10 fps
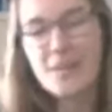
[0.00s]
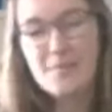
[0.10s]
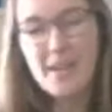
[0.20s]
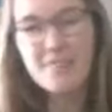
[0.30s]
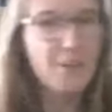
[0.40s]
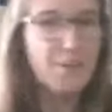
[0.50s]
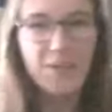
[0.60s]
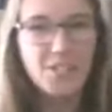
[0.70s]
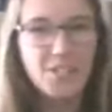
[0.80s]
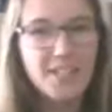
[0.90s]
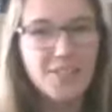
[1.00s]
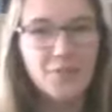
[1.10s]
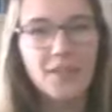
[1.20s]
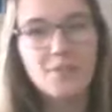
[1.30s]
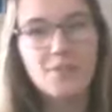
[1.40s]
wouldn't make very much sense
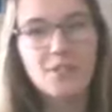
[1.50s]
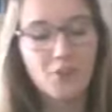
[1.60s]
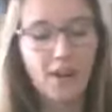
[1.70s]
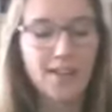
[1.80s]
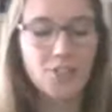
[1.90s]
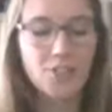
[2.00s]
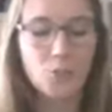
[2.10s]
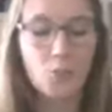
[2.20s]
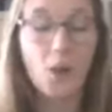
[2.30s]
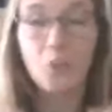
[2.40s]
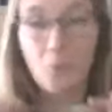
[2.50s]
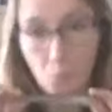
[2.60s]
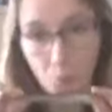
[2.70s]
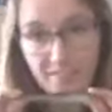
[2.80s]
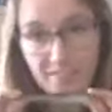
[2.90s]
for them to try and just
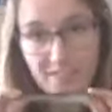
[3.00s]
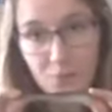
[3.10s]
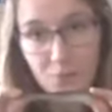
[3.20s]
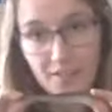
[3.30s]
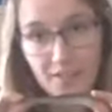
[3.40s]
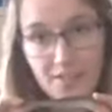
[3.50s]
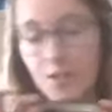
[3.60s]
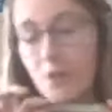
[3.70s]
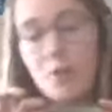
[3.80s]
swallow one of these whales,